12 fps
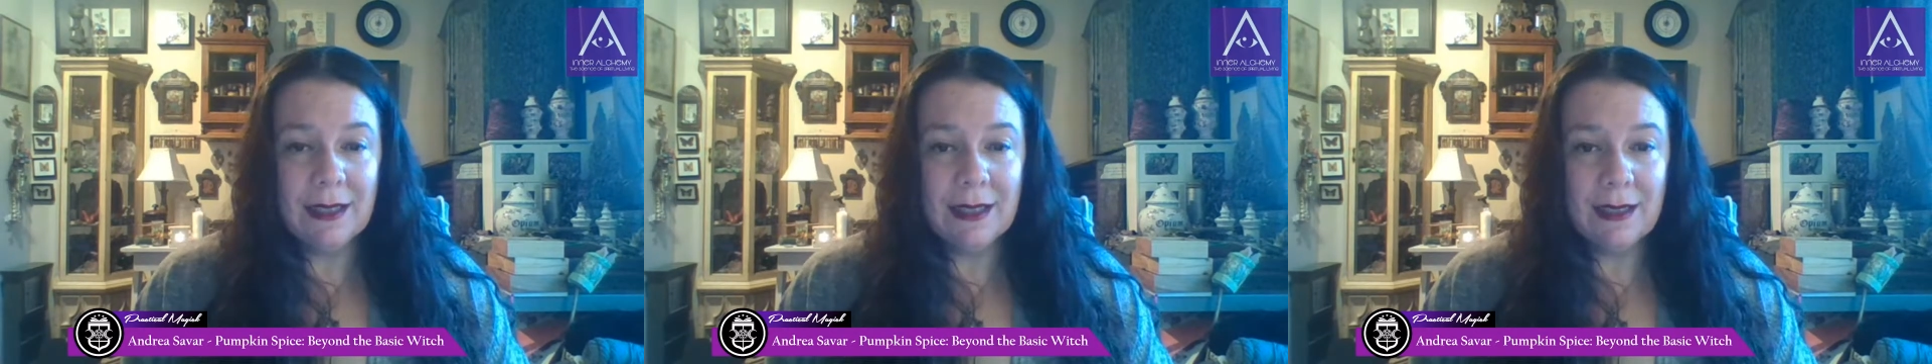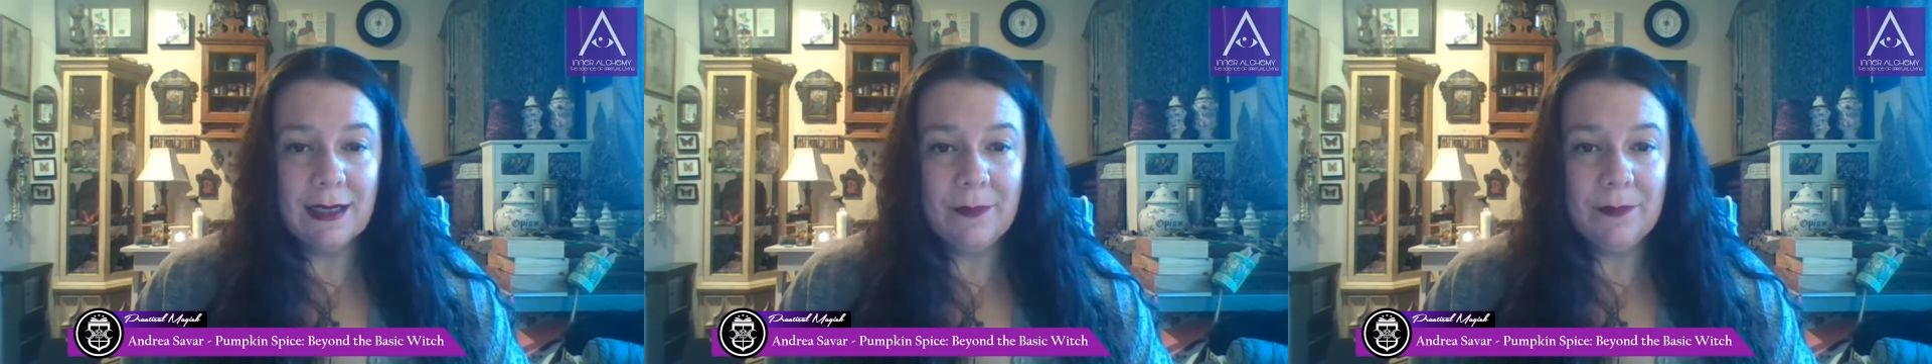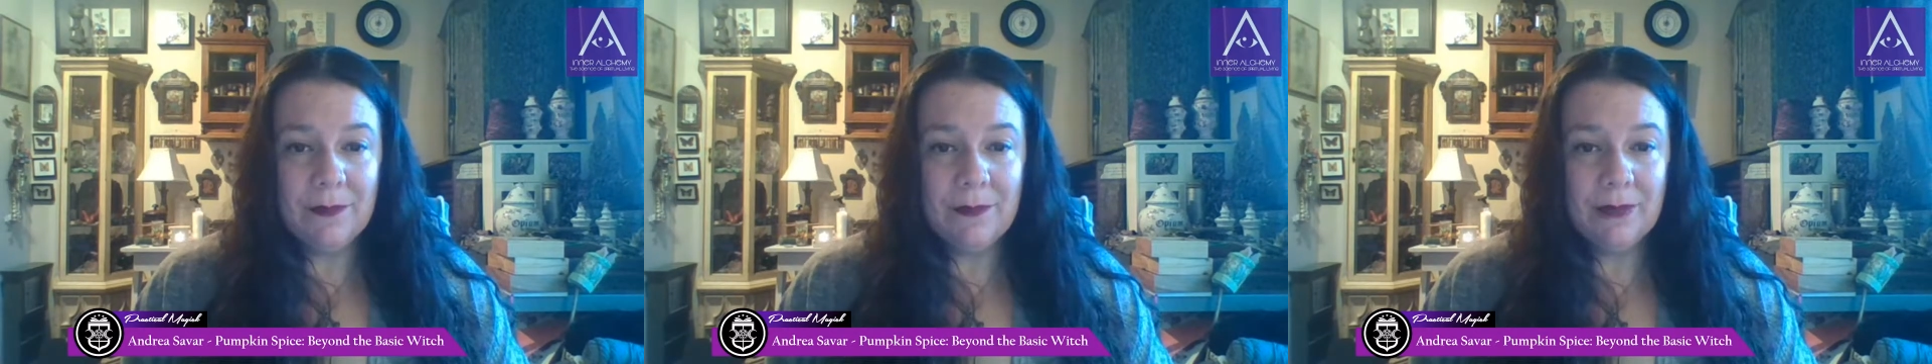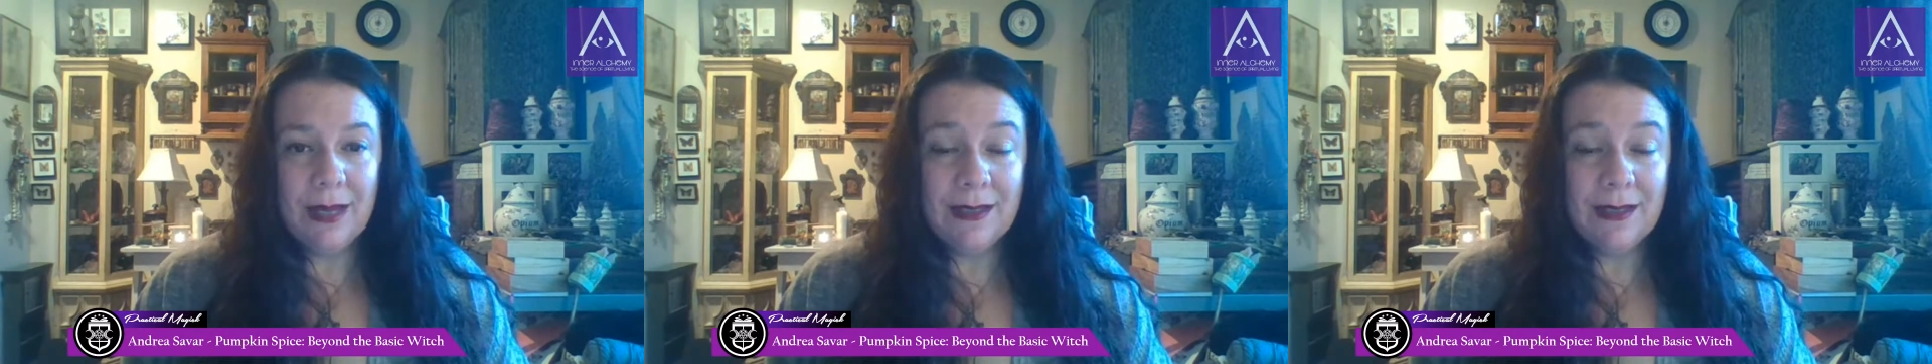
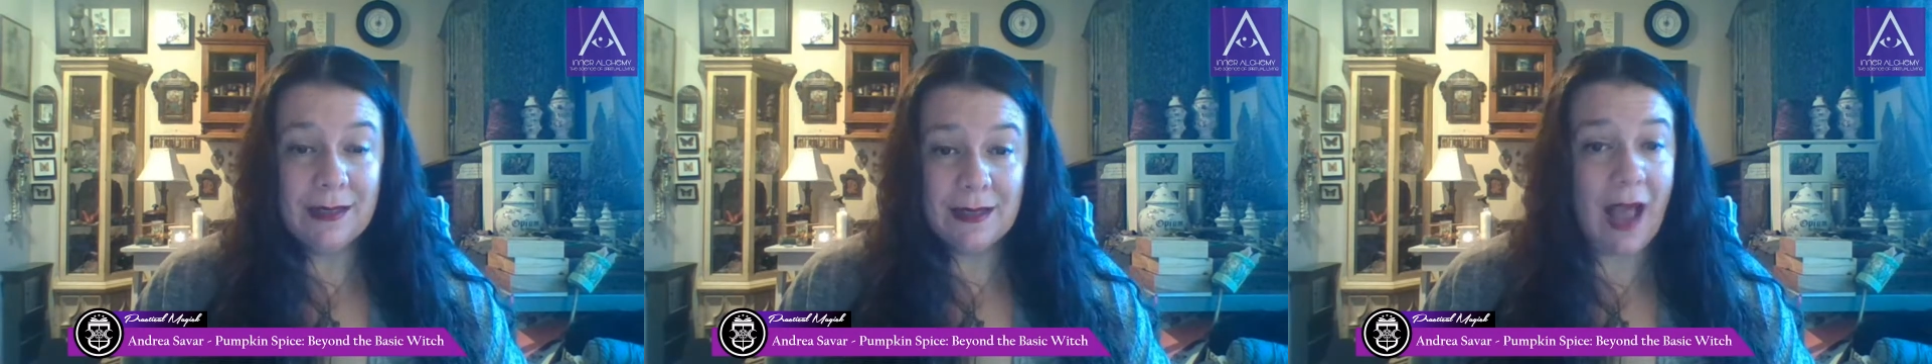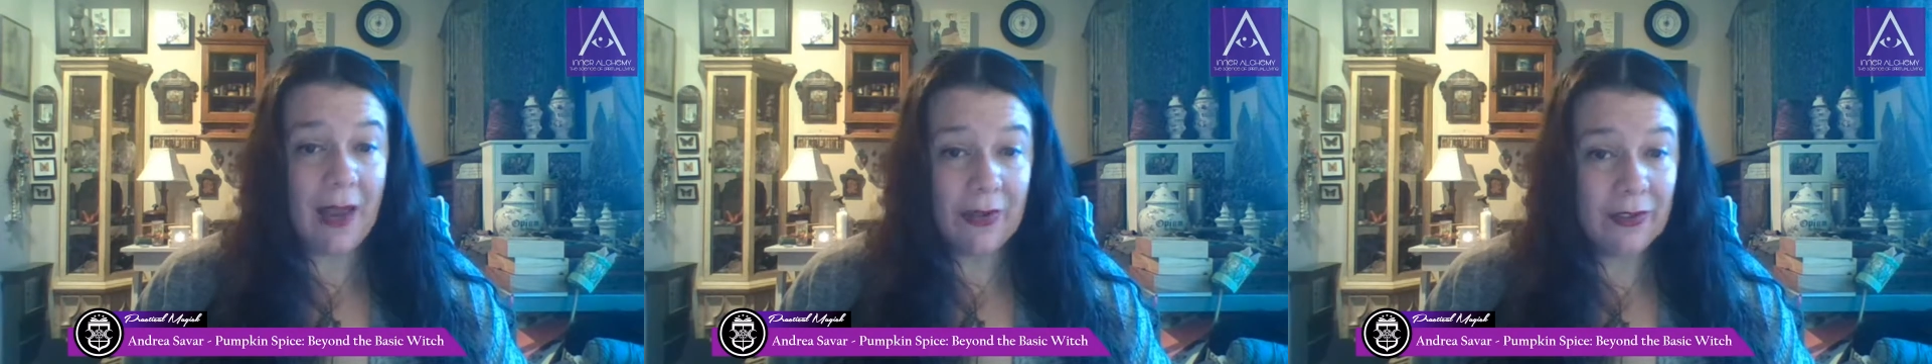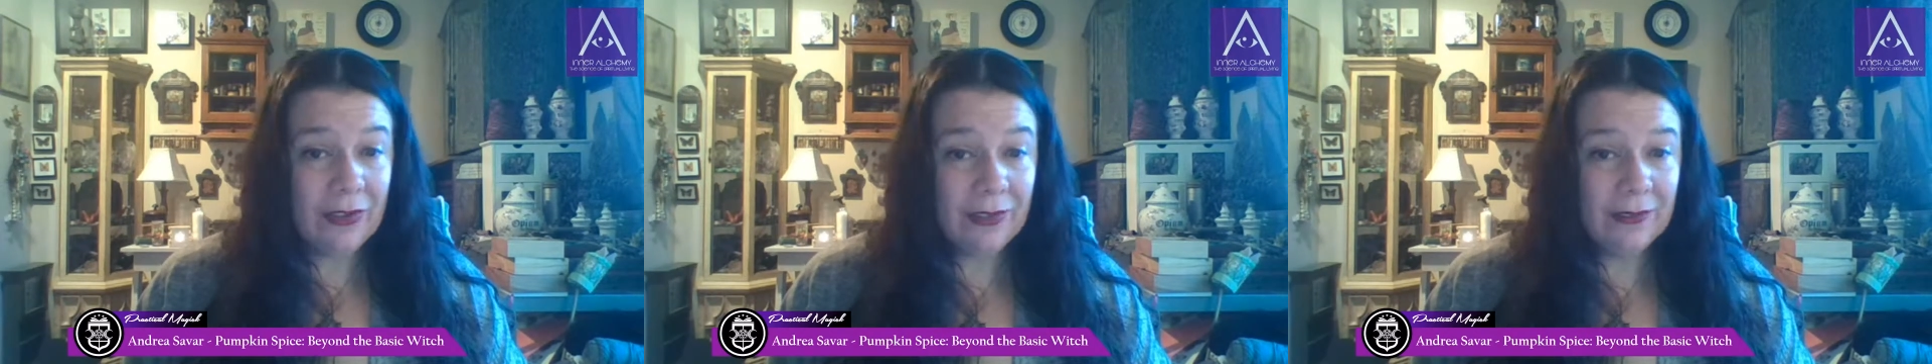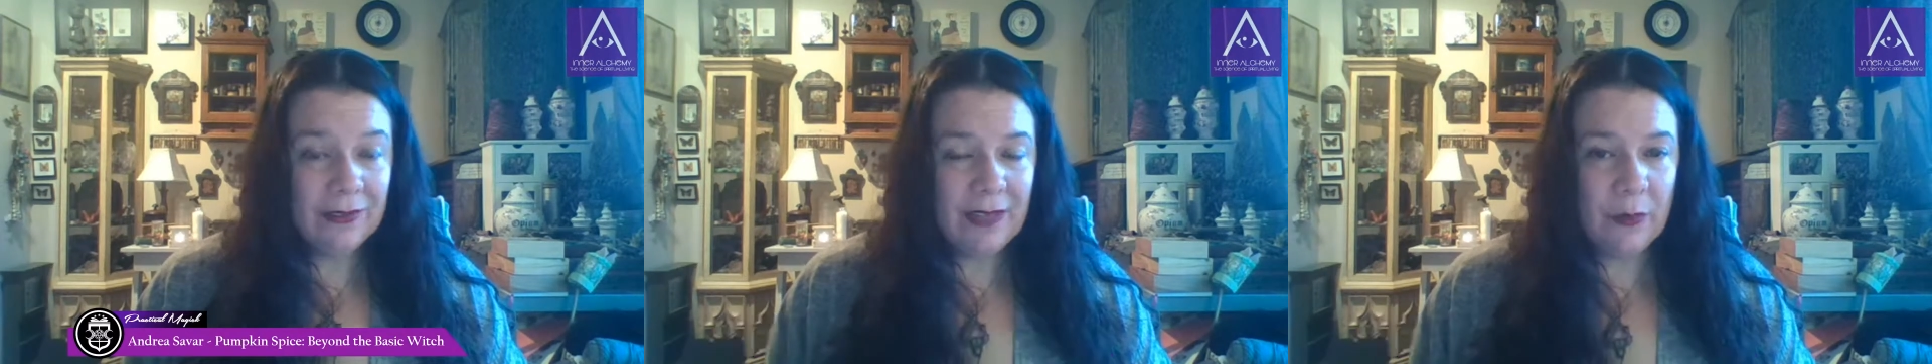a
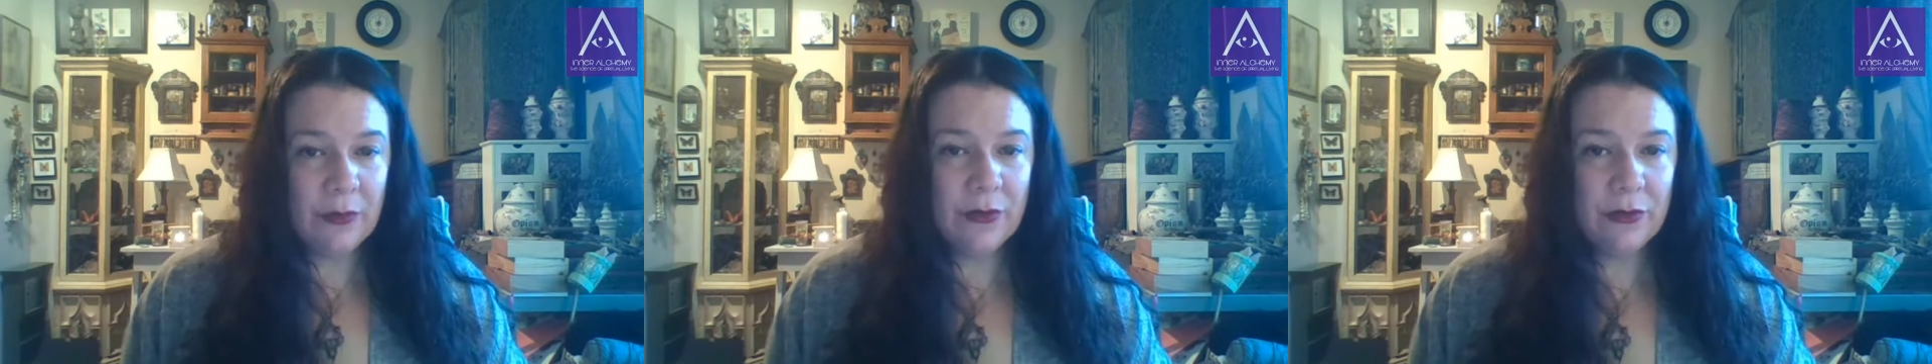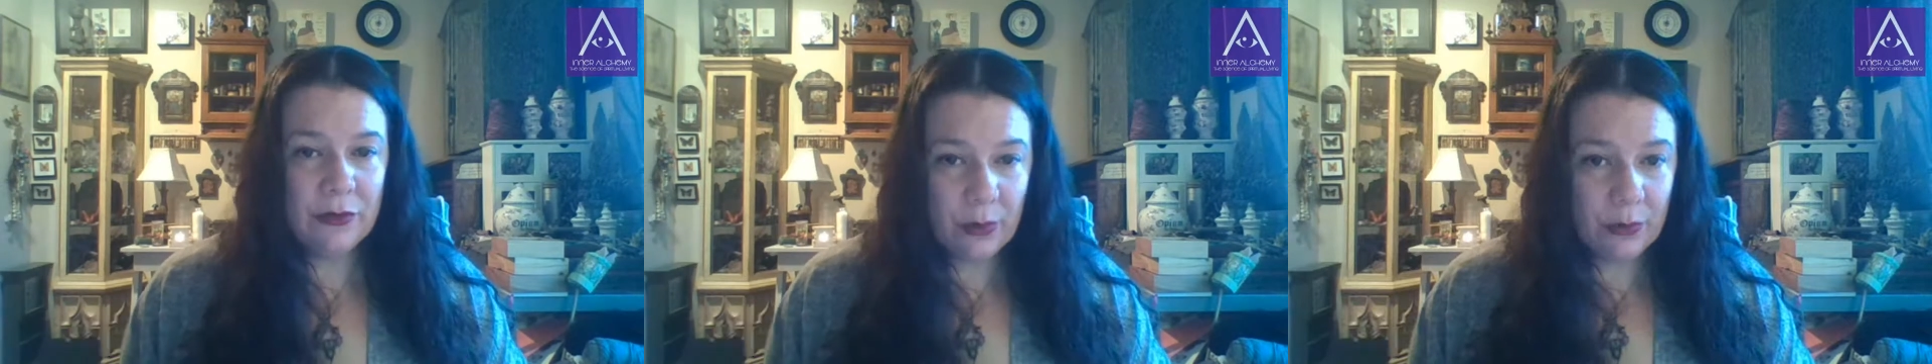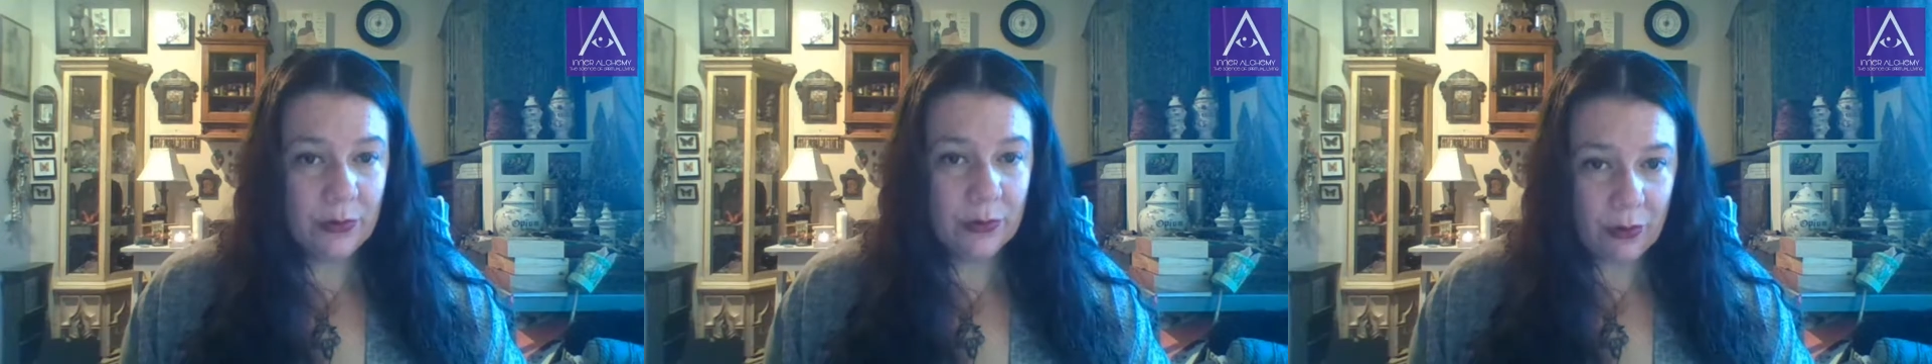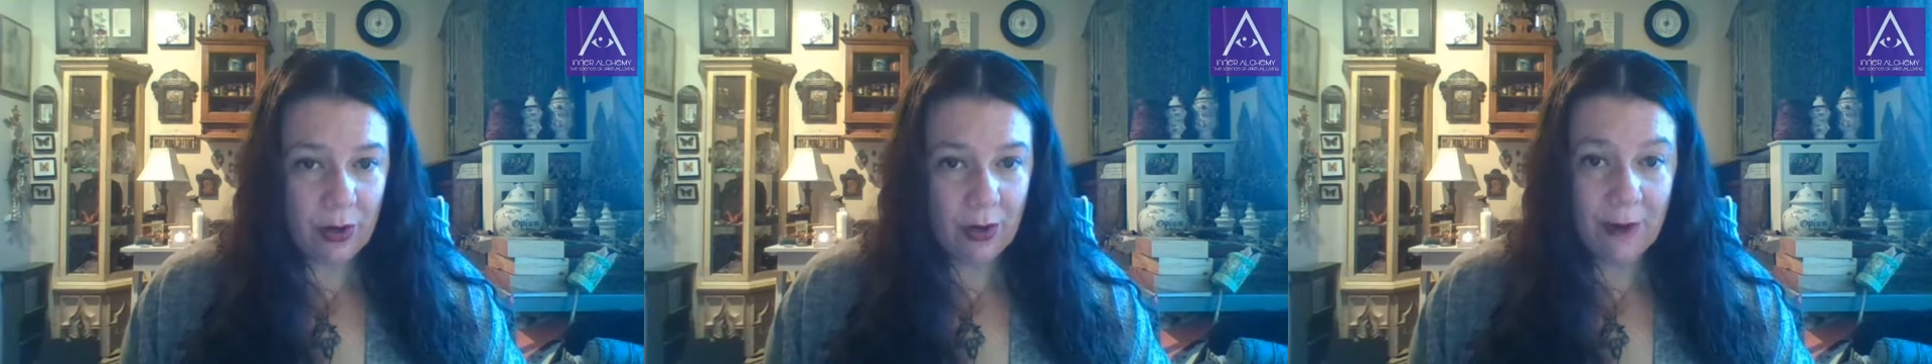desire that was so
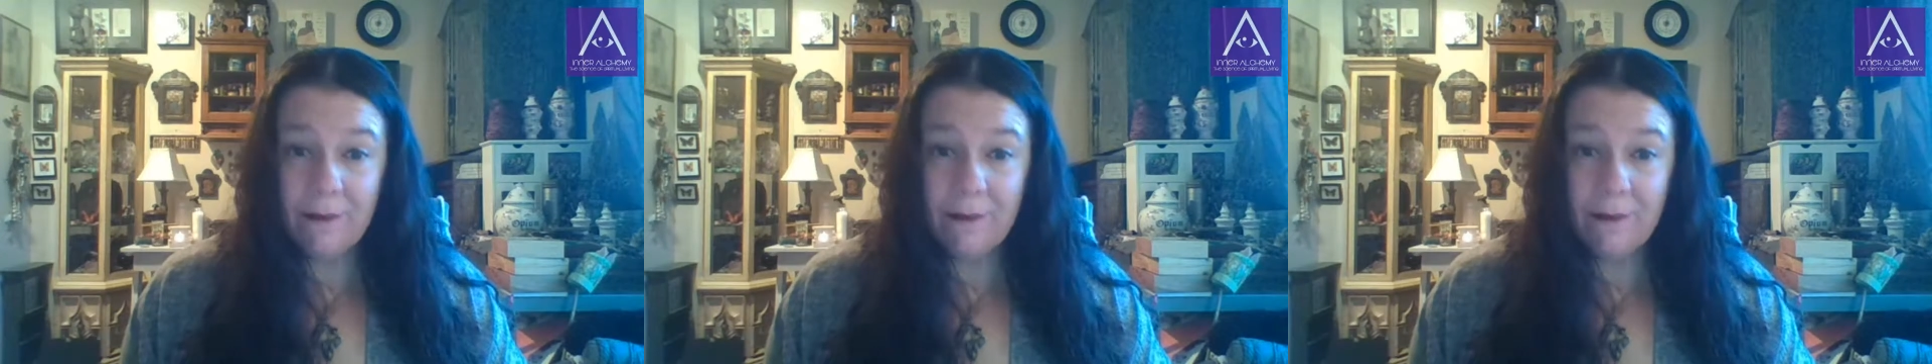strong,